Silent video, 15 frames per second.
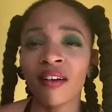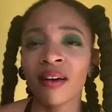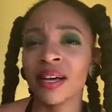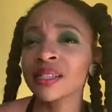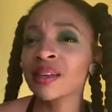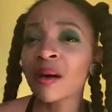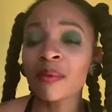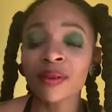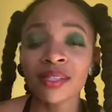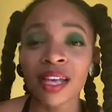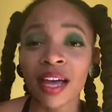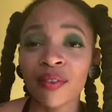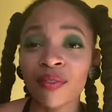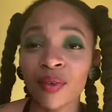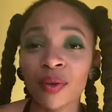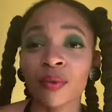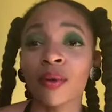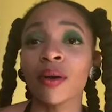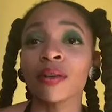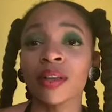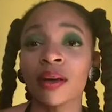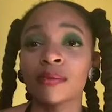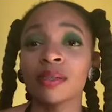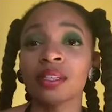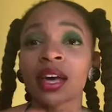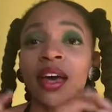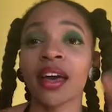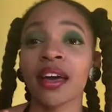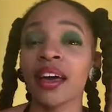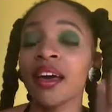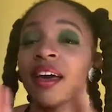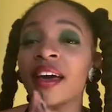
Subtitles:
It's almost like fruit roll-ups. Like